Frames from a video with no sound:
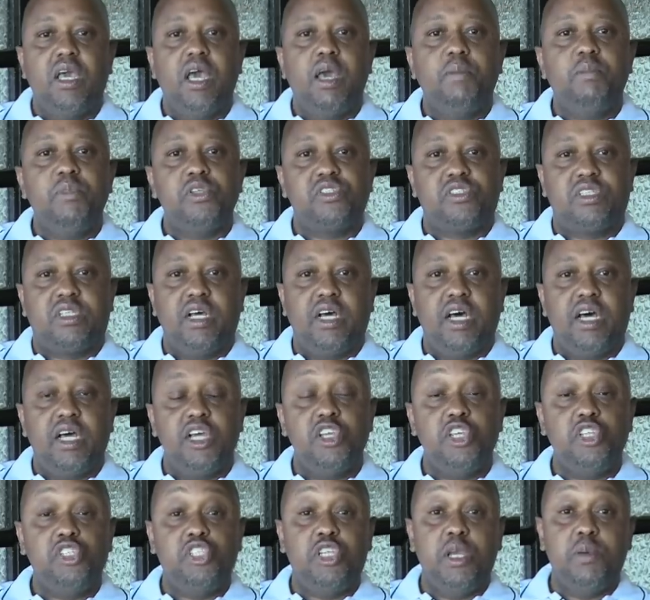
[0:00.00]
Mr.
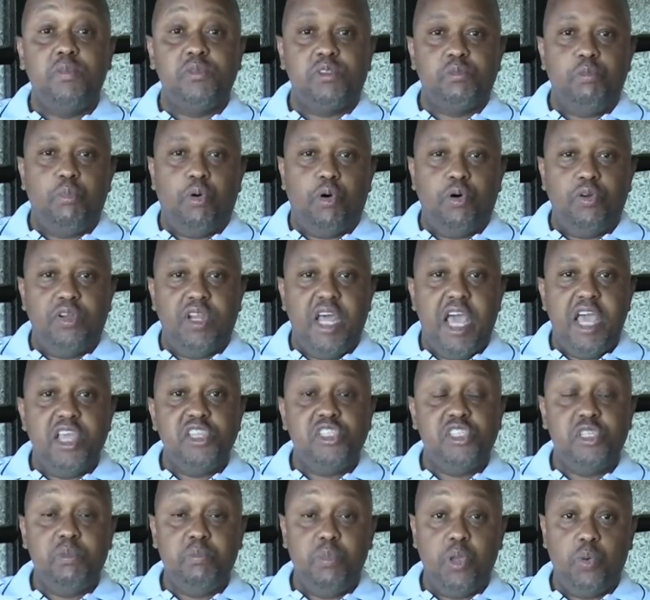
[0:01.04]
James Bond
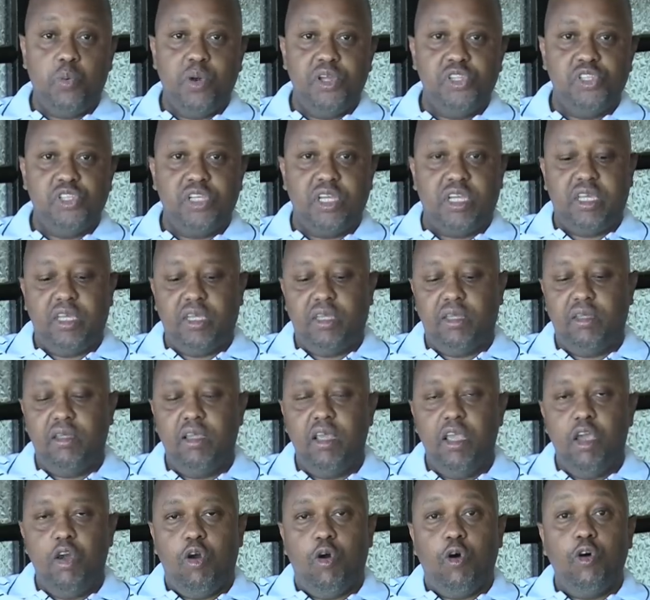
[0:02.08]
and Jimmy Wanjigi
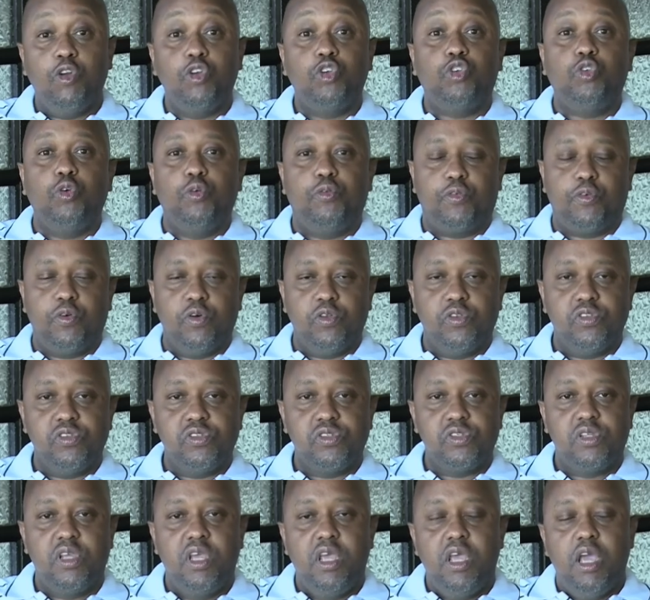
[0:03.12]
on two
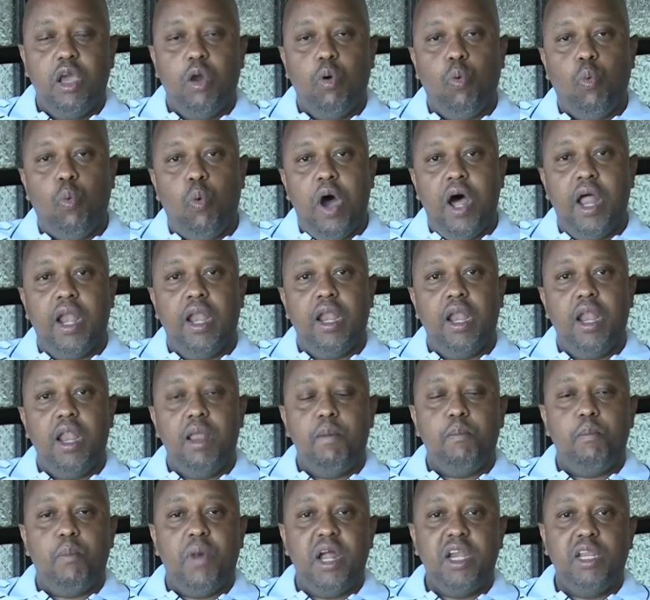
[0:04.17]
fronts. One,
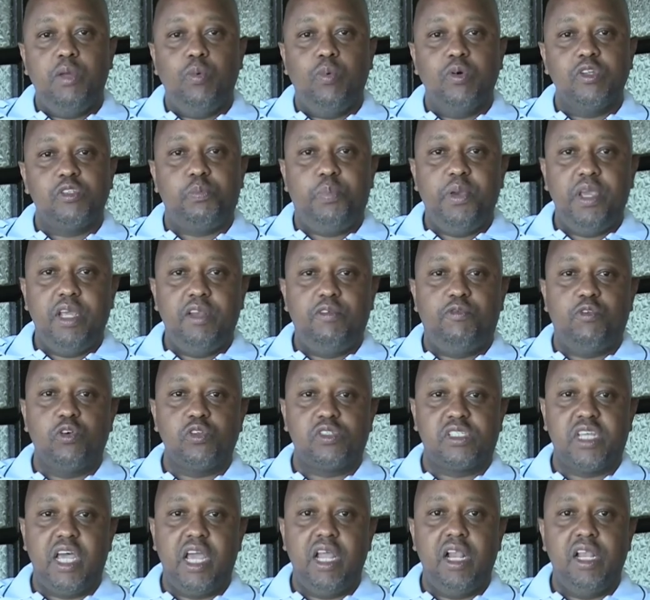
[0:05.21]
money was paid for
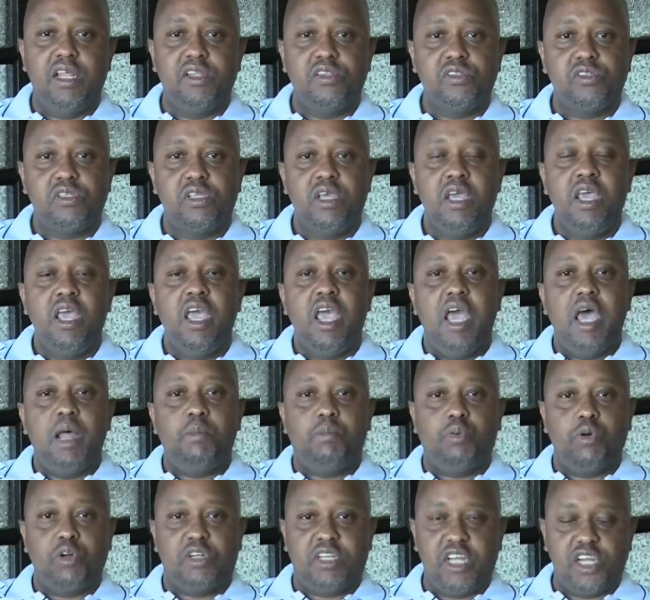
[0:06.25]
silence and
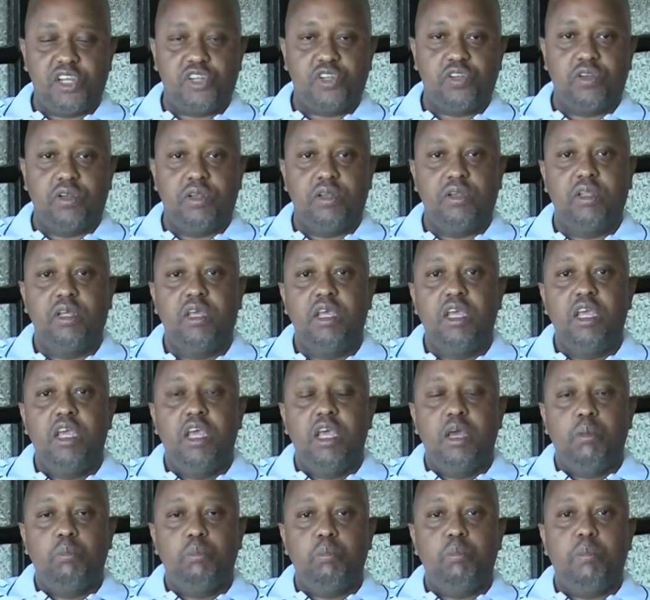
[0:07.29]
protection,
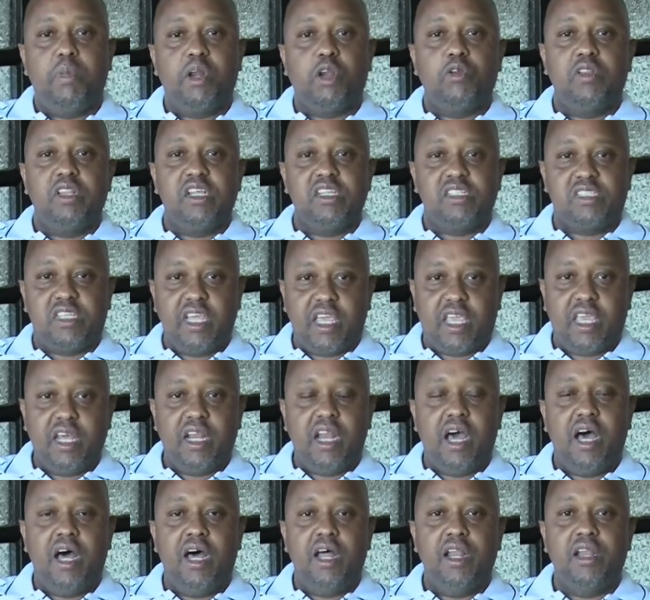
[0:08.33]
but on the second
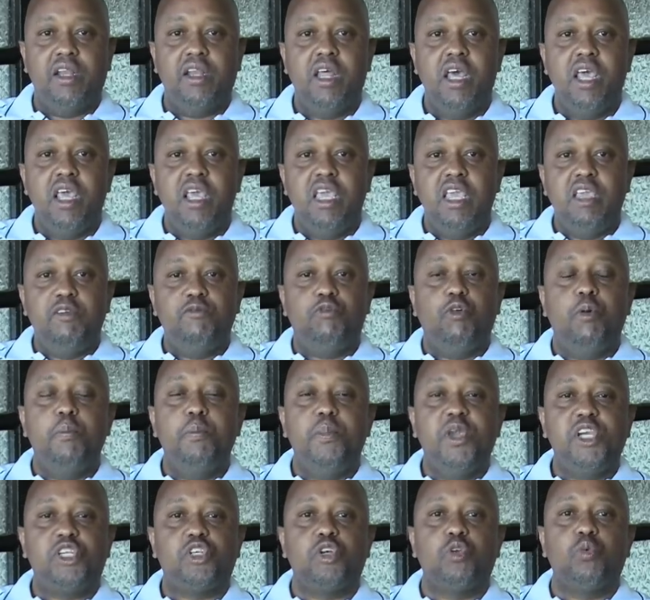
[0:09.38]
hand,
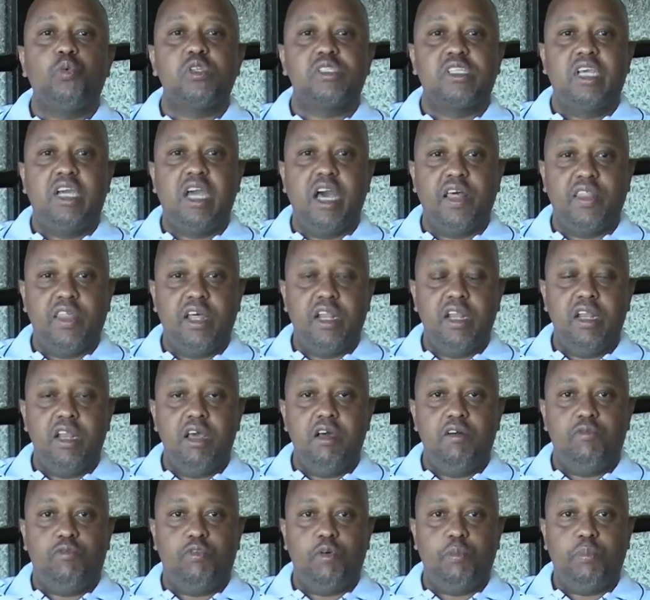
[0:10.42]
information was gathered
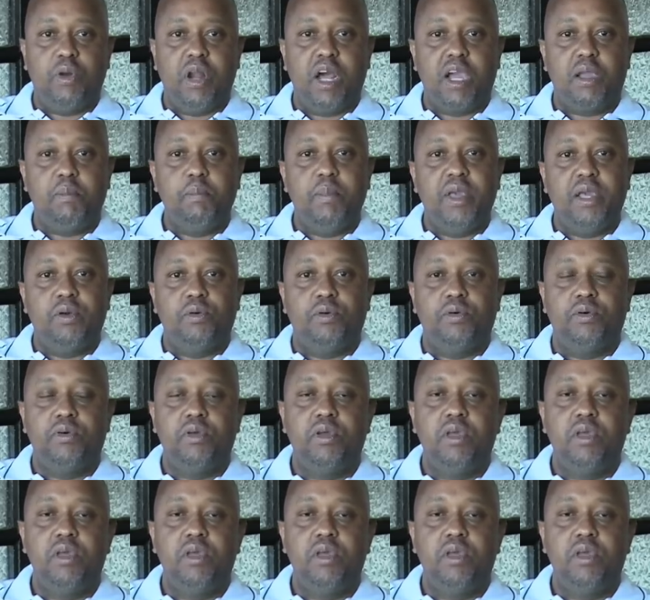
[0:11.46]
for blackmail.